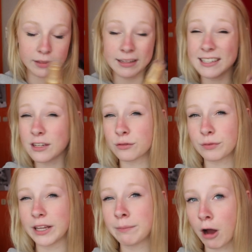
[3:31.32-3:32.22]
This is a
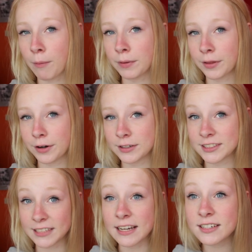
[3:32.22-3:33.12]
really popular
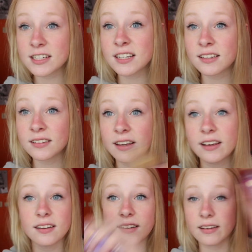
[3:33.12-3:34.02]
scent
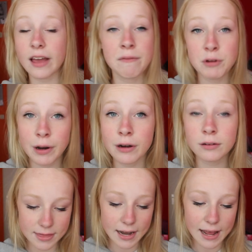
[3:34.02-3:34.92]

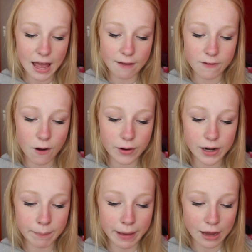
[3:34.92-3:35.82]
everywhere. Then I have
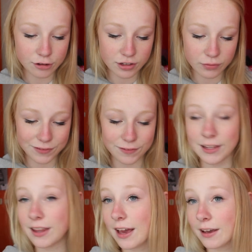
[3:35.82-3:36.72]
Coconut Passion with
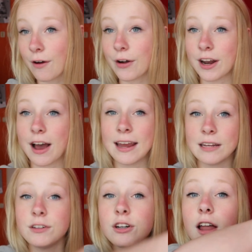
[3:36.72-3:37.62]
vanilla and coconut, and
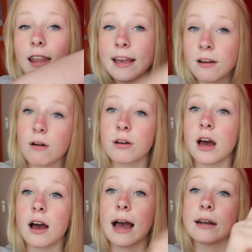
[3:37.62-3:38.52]
if you do not like
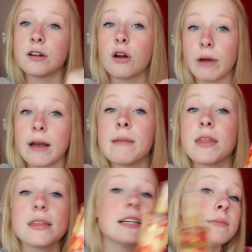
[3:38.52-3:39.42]
coconut, I do not
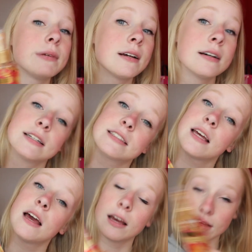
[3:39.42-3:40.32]
recommend this
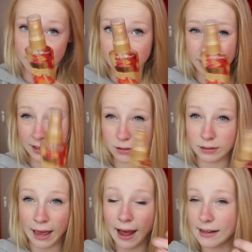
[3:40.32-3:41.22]
because
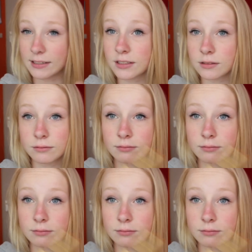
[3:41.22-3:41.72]
it has